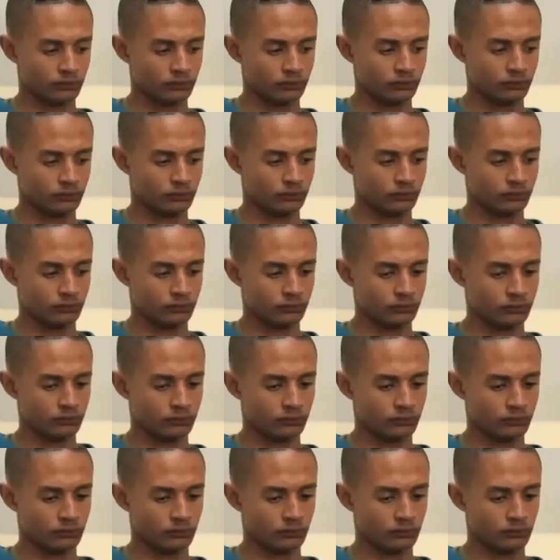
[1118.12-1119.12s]

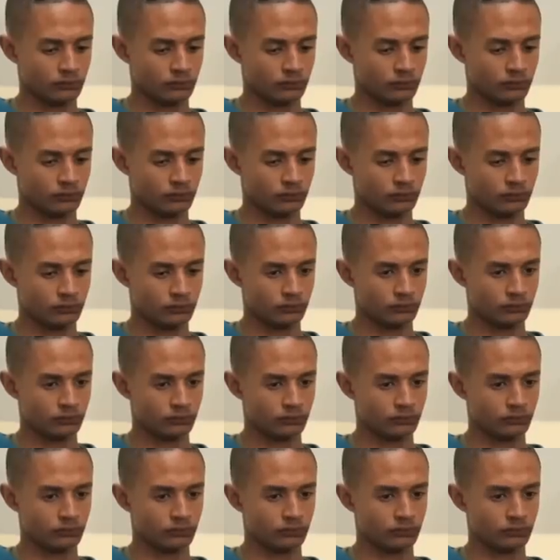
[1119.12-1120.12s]

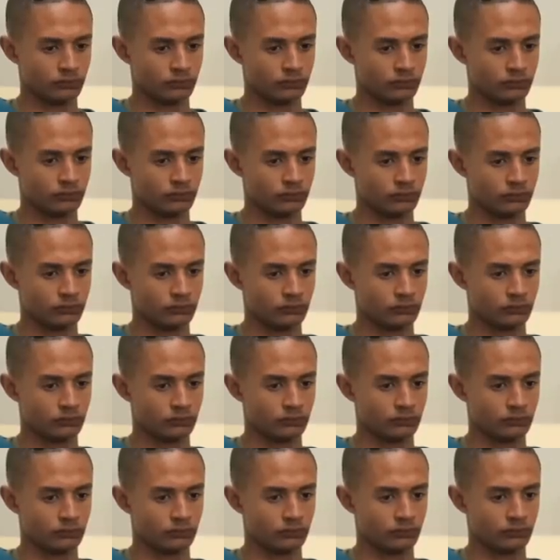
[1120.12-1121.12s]

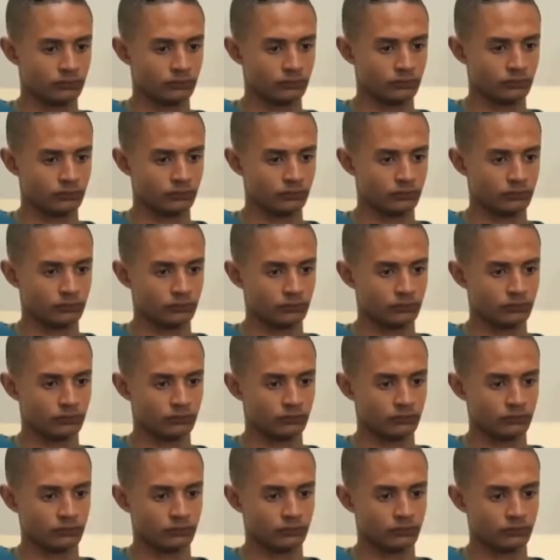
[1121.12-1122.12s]

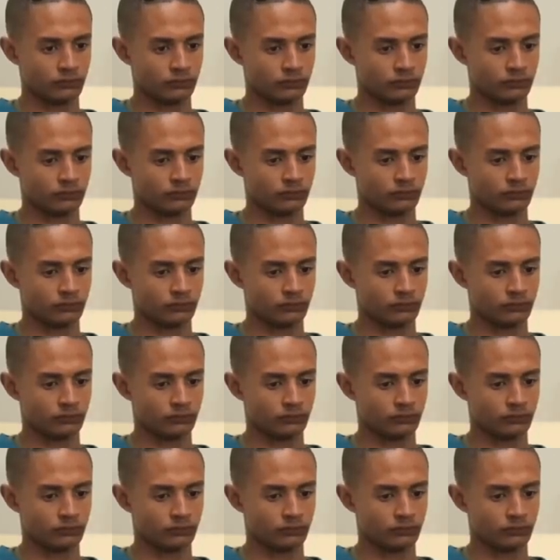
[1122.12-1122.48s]
This person isn't speaking.